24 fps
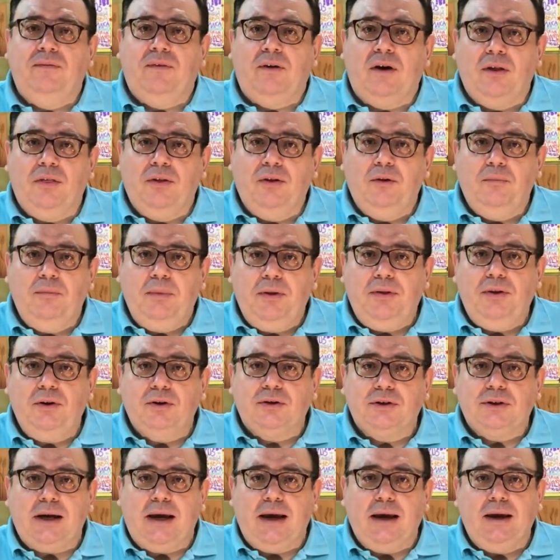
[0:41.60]
further
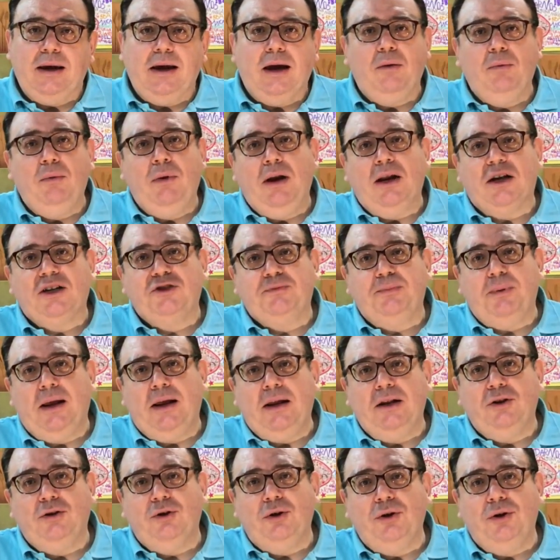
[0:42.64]
videos I will
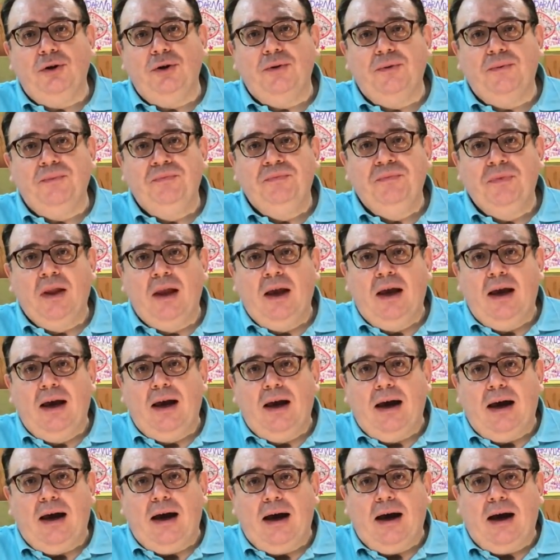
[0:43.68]
explain to you.
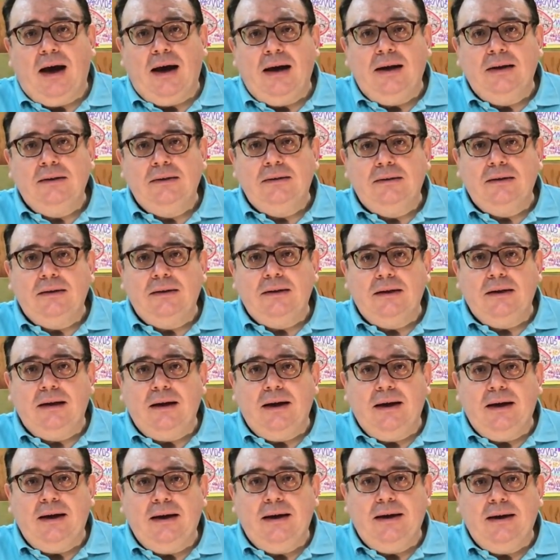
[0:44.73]
And
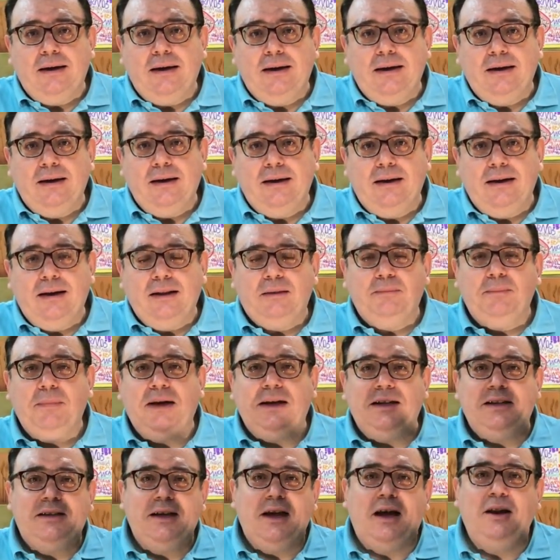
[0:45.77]
let
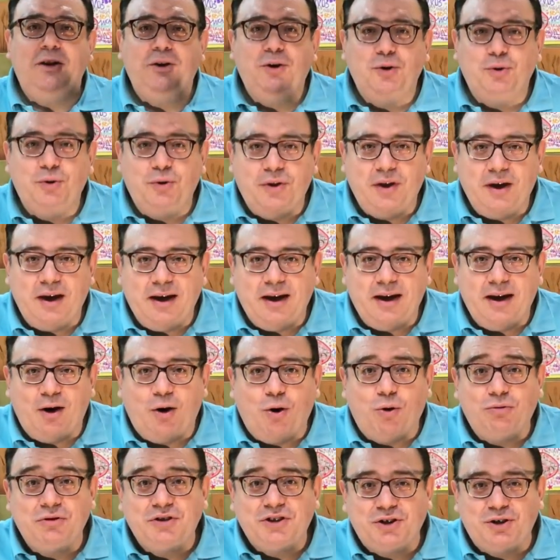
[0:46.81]
me tell you the
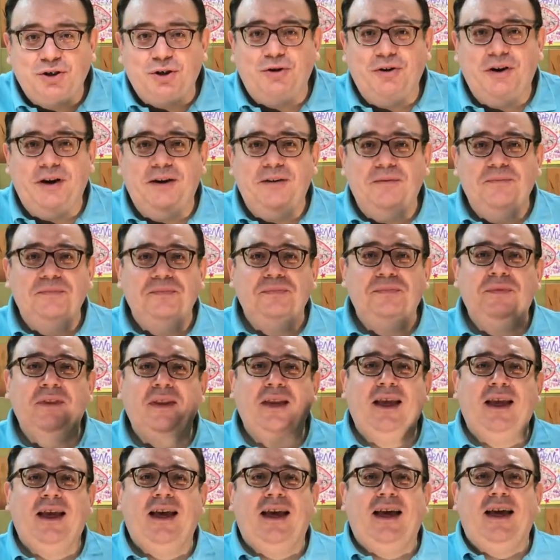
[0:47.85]
whole story.
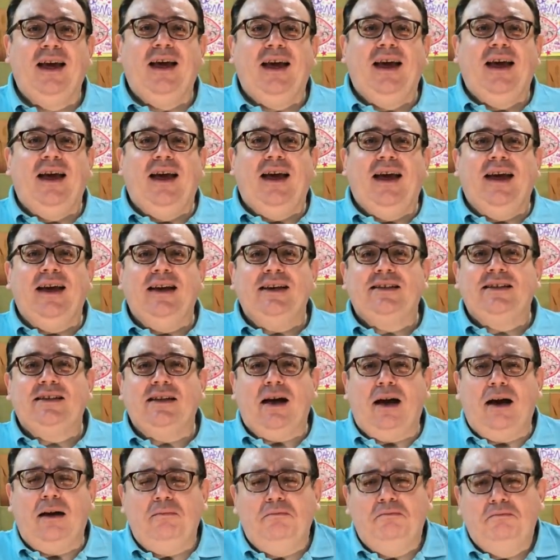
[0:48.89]

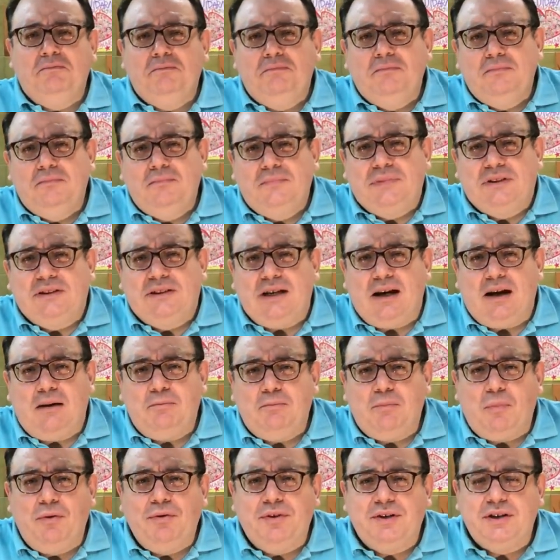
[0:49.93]
Some
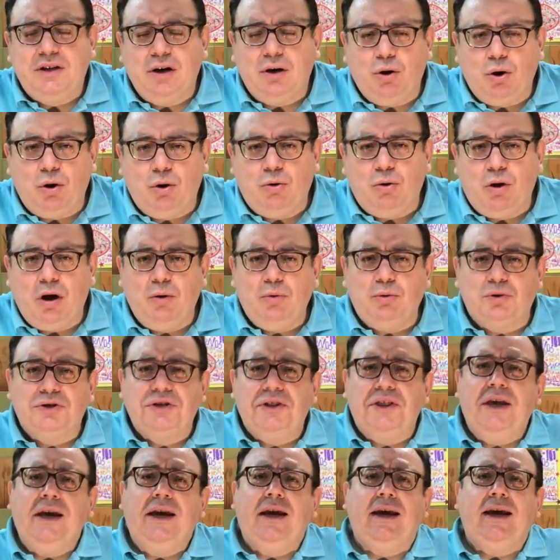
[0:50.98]
months ago I
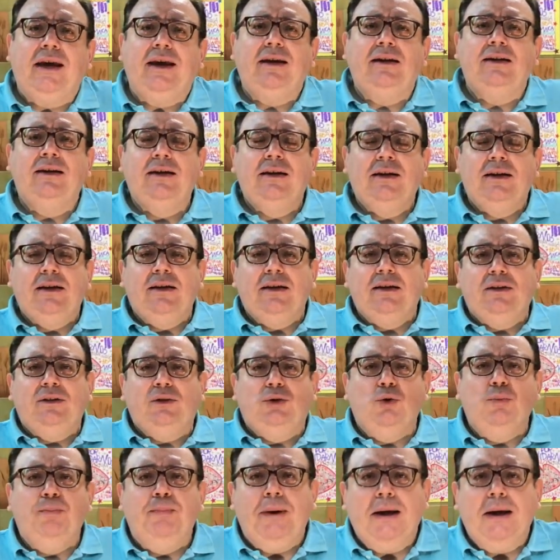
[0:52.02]
was thinking to